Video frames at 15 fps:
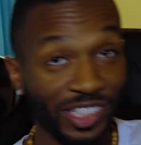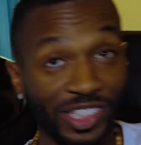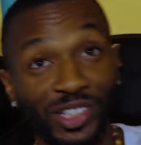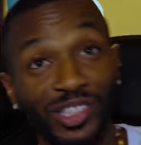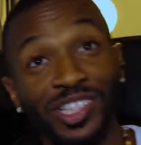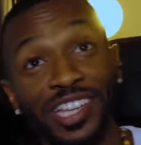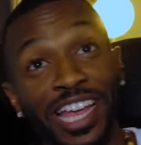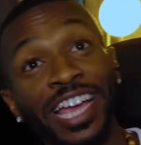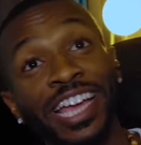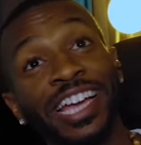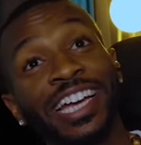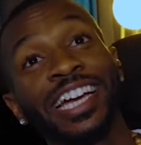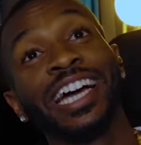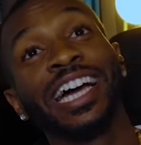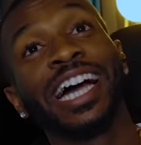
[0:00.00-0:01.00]
So
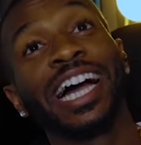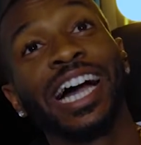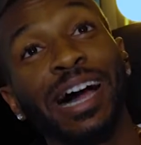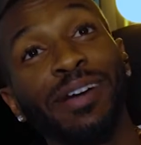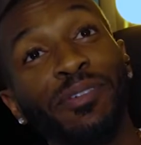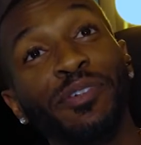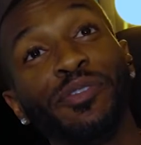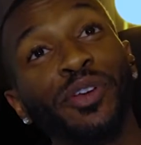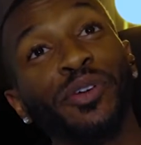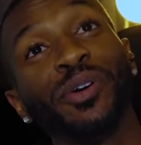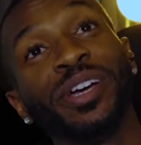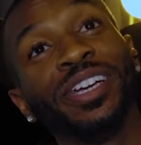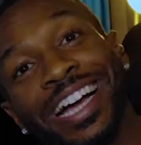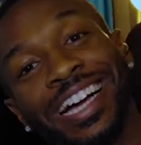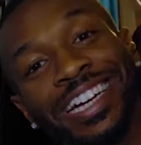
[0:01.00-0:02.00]
today, I'm
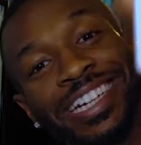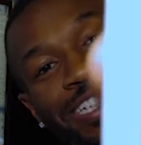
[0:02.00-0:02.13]
reviewing